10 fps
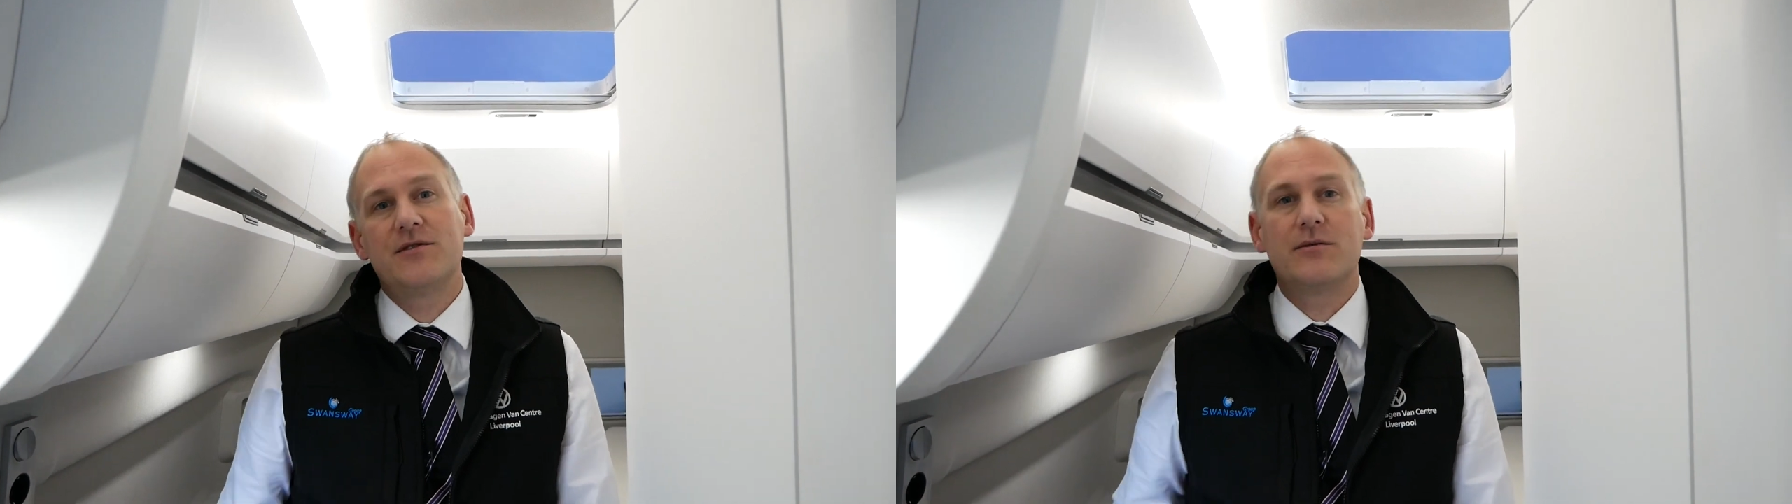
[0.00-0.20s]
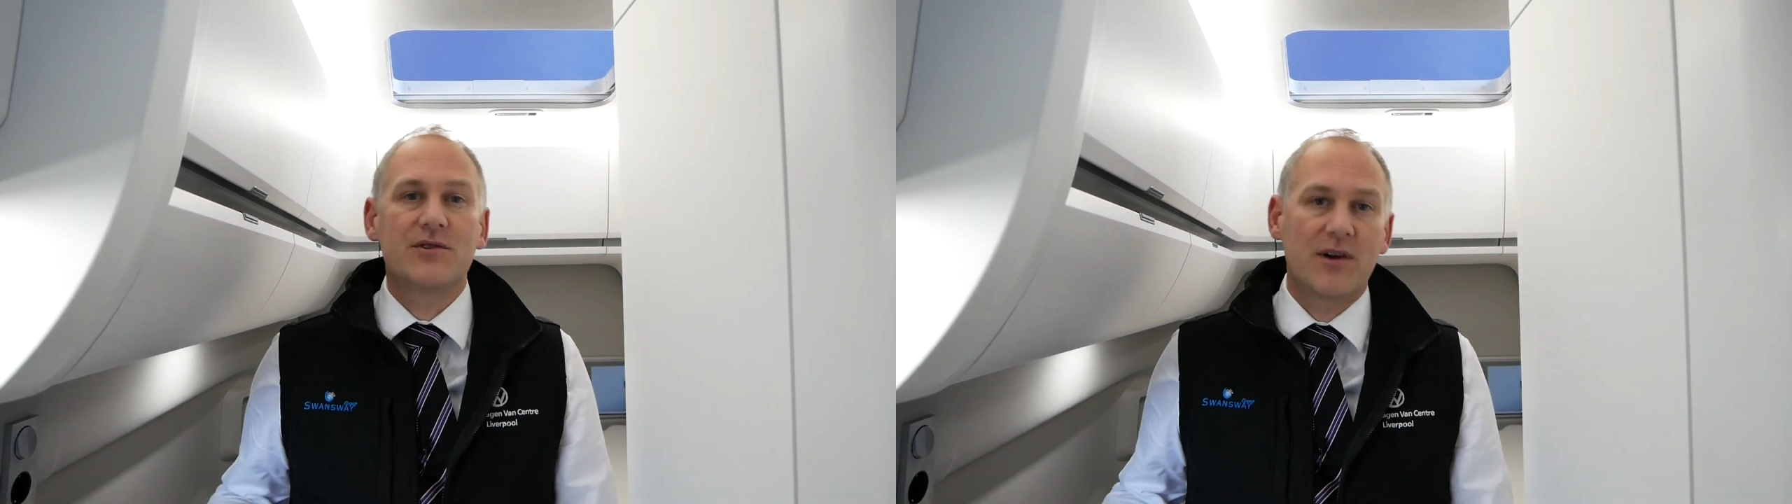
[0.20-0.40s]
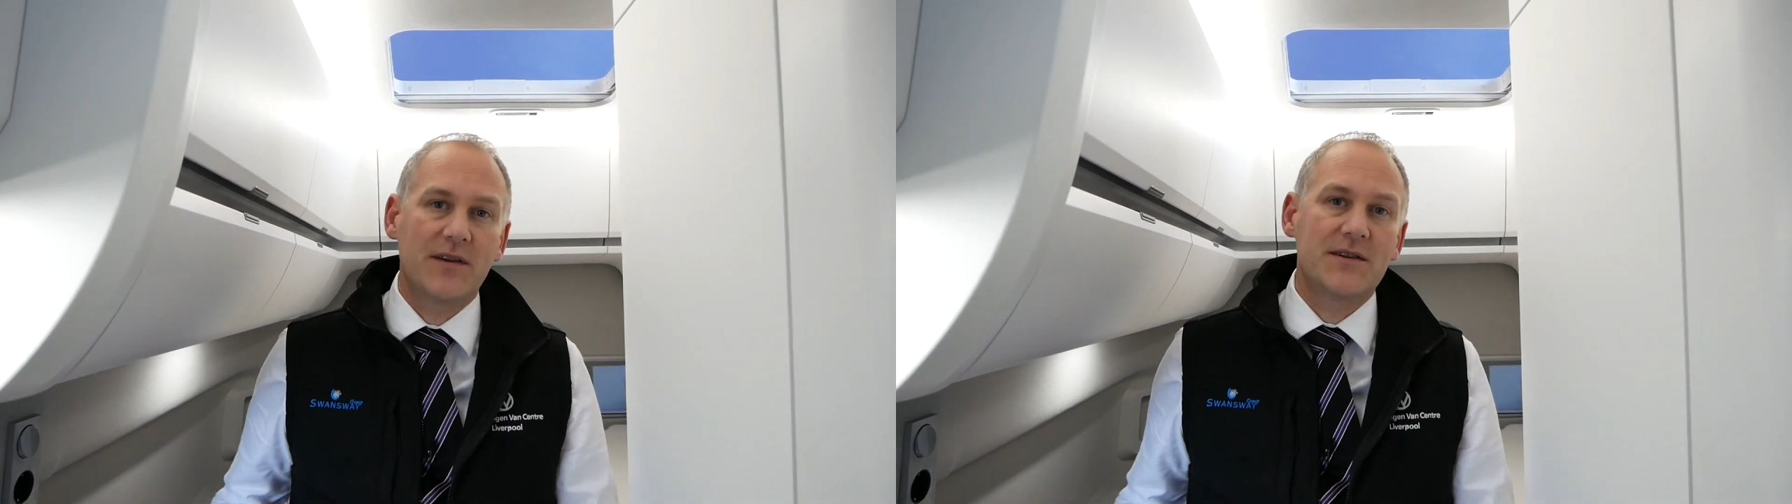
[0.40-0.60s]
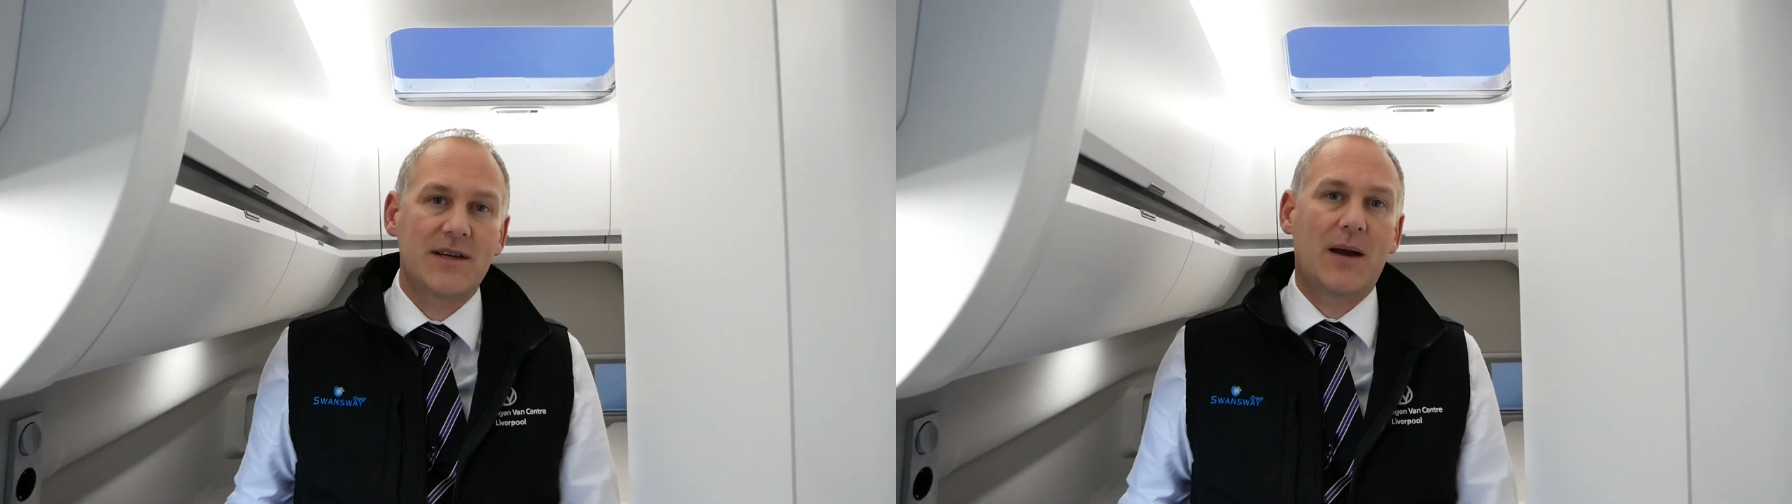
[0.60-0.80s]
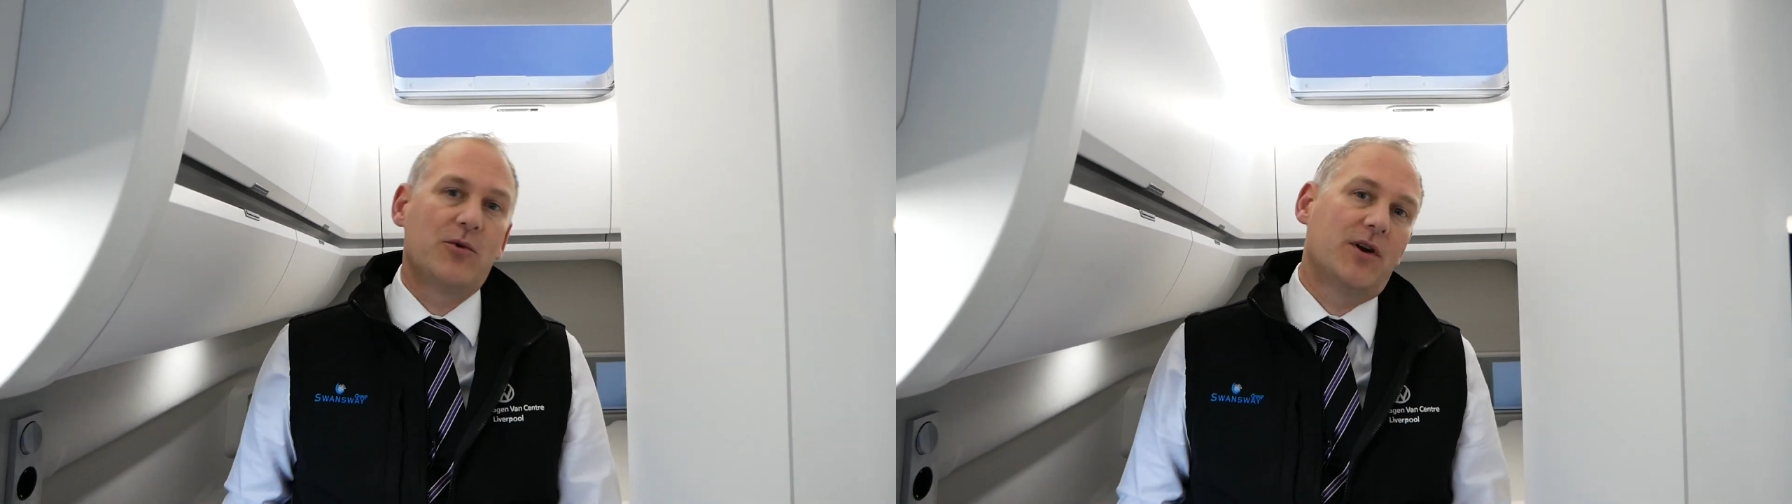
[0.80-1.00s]
So we'll show you the
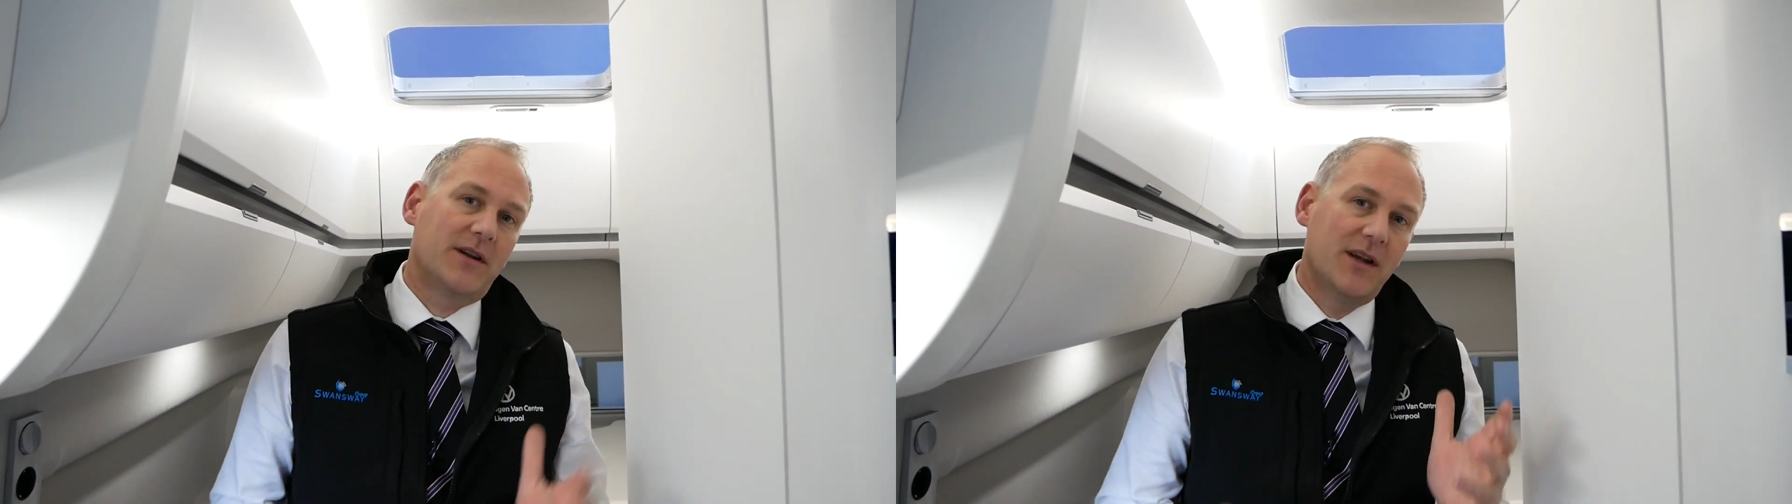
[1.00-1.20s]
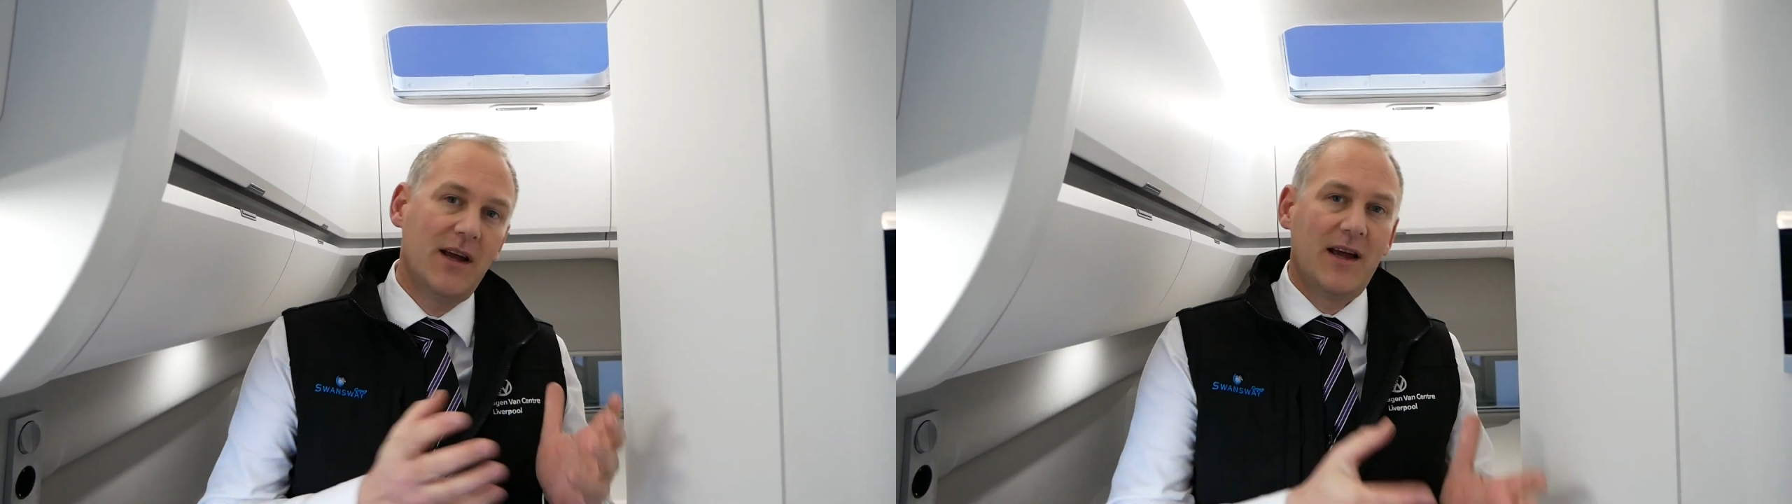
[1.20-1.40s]
tap running,